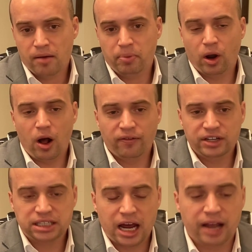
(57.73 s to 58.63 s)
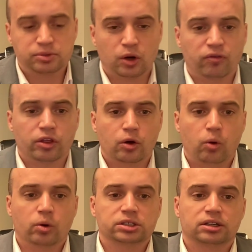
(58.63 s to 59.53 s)
But oftentimes over the
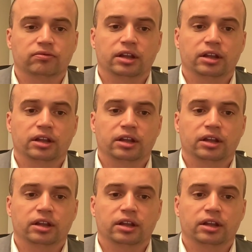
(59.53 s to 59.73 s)
course of